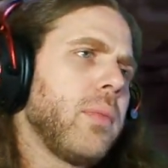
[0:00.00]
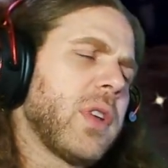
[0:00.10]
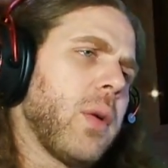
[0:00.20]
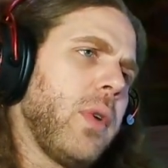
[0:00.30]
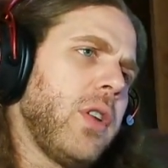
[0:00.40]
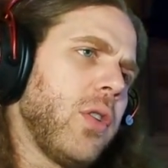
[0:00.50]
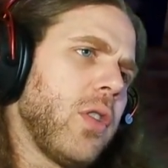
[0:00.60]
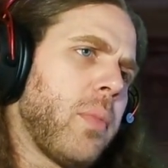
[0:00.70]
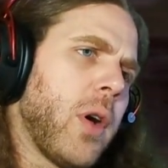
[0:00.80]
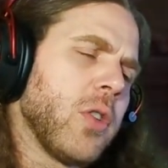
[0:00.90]
Can we do
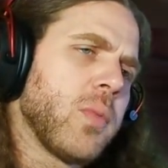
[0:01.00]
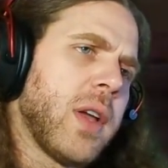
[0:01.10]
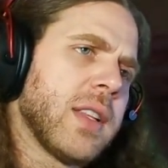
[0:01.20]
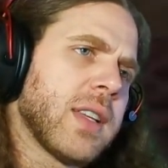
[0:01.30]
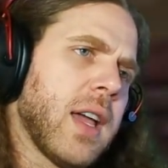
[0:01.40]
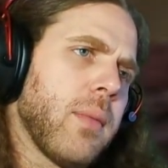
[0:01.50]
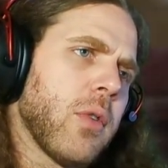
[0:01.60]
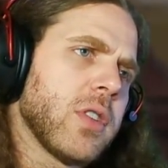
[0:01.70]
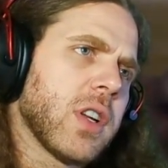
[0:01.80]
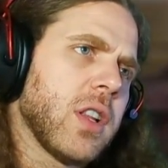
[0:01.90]
the postman's game
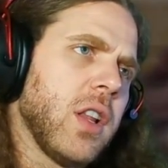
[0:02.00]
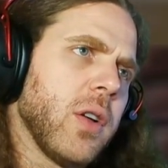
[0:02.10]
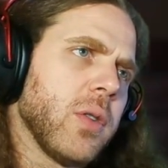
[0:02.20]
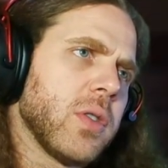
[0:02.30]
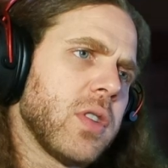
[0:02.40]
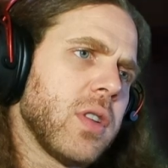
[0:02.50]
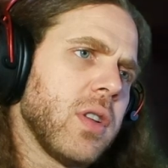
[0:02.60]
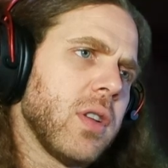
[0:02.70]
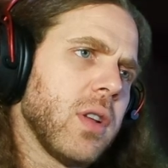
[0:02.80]
or is it closed?